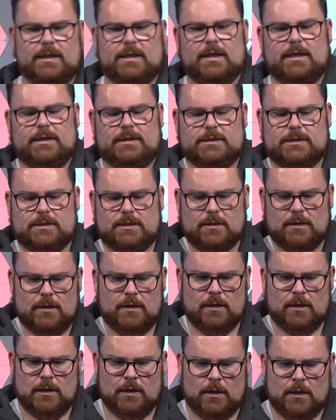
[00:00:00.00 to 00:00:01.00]
this,
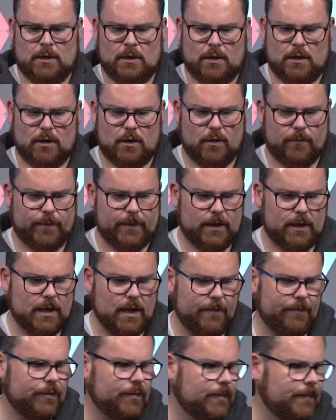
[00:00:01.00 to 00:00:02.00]
open it
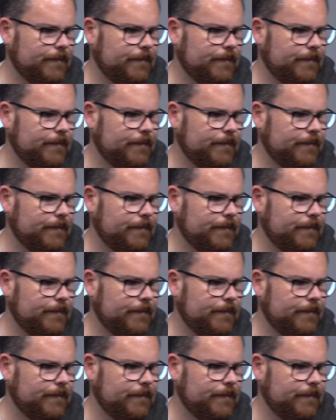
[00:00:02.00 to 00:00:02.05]
up.